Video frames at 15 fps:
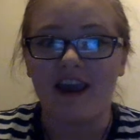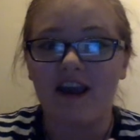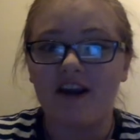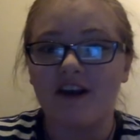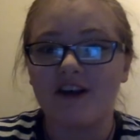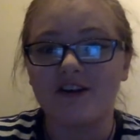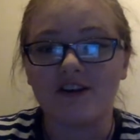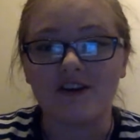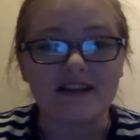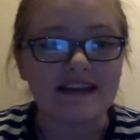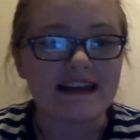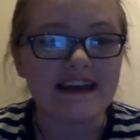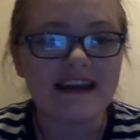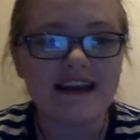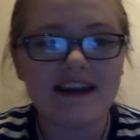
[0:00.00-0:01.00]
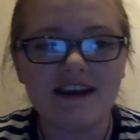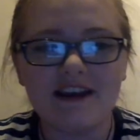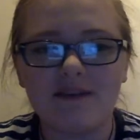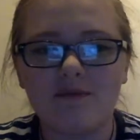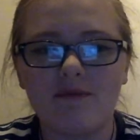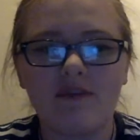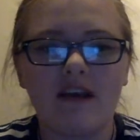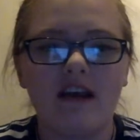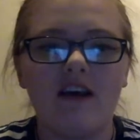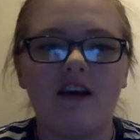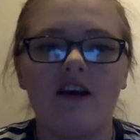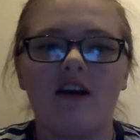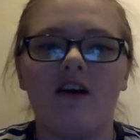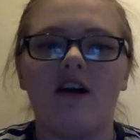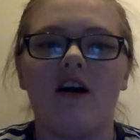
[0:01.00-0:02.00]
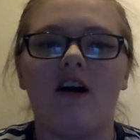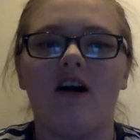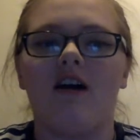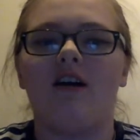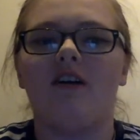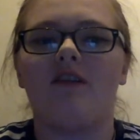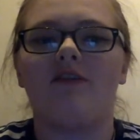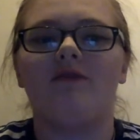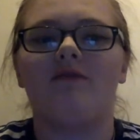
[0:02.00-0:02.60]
characters and idioms, all